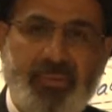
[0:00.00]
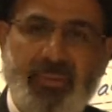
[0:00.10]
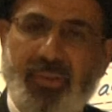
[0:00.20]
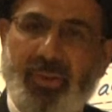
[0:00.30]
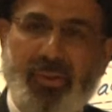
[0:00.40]

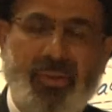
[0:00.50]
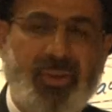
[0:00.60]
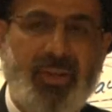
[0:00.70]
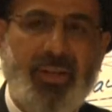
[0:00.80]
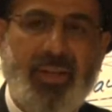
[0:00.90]

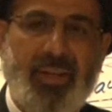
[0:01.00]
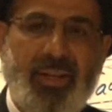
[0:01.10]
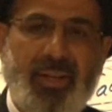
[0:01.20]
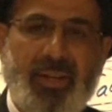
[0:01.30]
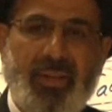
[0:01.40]

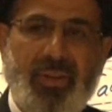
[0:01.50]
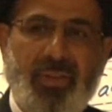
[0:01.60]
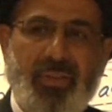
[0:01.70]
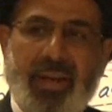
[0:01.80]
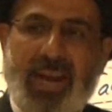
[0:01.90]

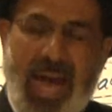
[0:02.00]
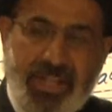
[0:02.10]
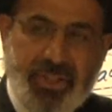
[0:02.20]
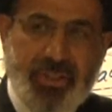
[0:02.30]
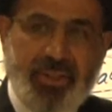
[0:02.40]
The
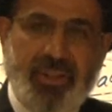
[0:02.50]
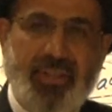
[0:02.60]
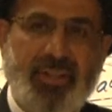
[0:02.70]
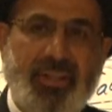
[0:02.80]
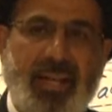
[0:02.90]
rational